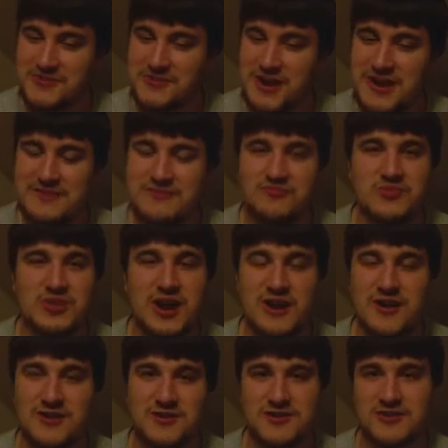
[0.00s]
Great
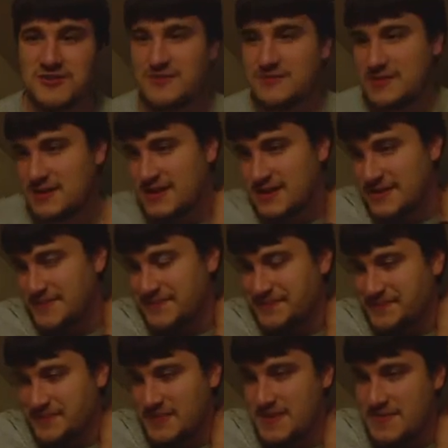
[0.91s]
character
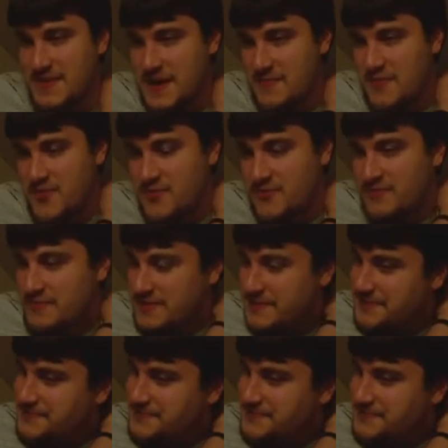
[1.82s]
in that movie,